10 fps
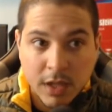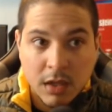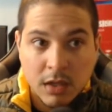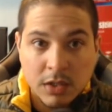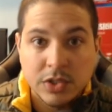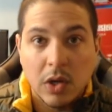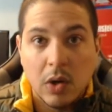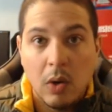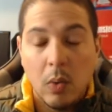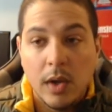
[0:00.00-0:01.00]

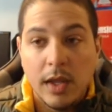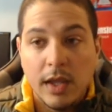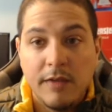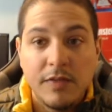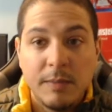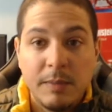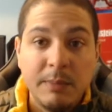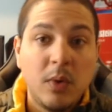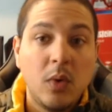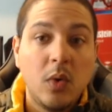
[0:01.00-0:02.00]
So if the
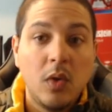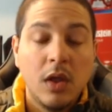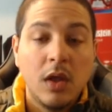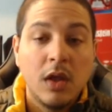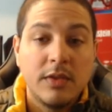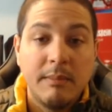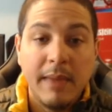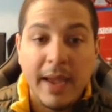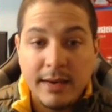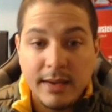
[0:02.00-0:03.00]
people
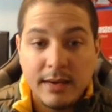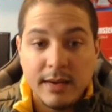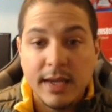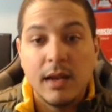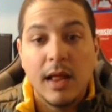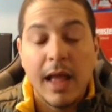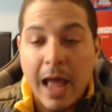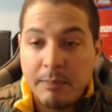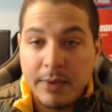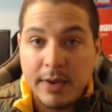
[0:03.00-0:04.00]
demand it, it'll
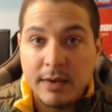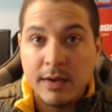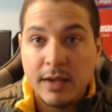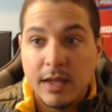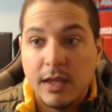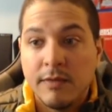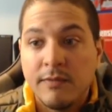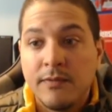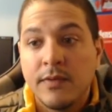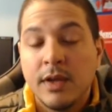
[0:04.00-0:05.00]
happen.
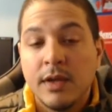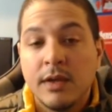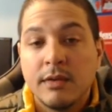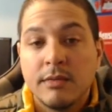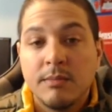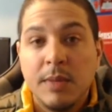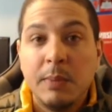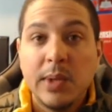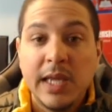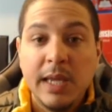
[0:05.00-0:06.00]
If
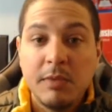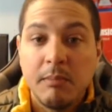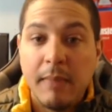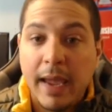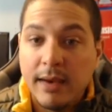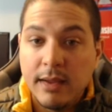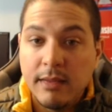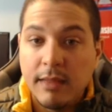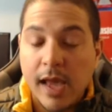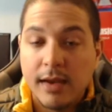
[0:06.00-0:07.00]
people keep demanding
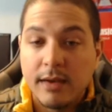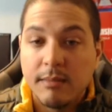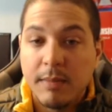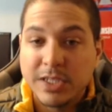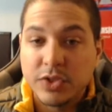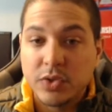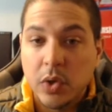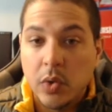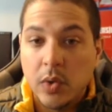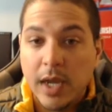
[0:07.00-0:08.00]
that
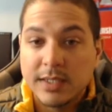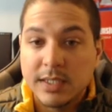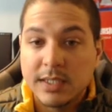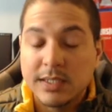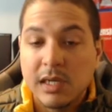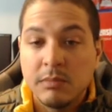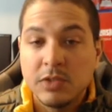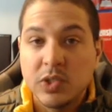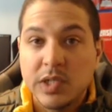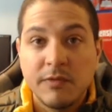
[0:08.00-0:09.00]
Metro Exodus come
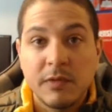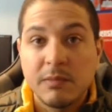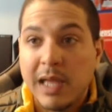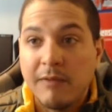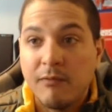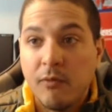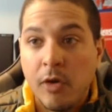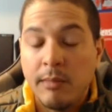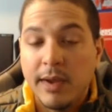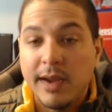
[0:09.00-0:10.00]
to a different
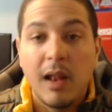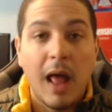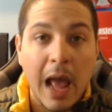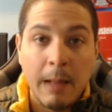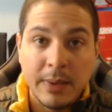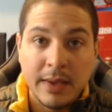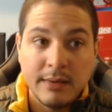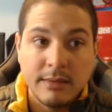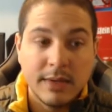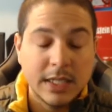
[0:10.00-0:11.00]
platform, it'll happen.
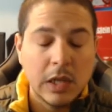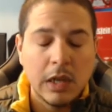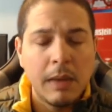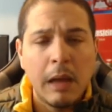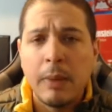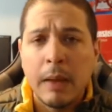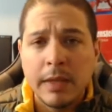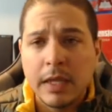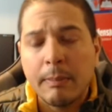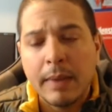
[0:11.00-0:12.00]
It's all about
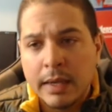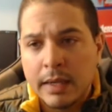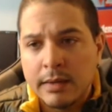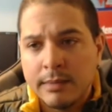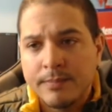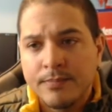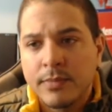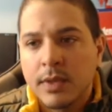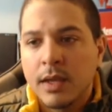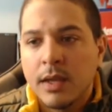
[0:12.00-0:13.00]
public opinion.
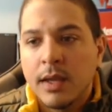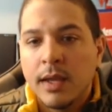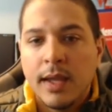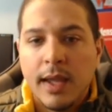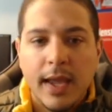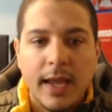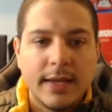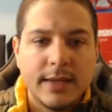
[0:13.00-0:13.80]
And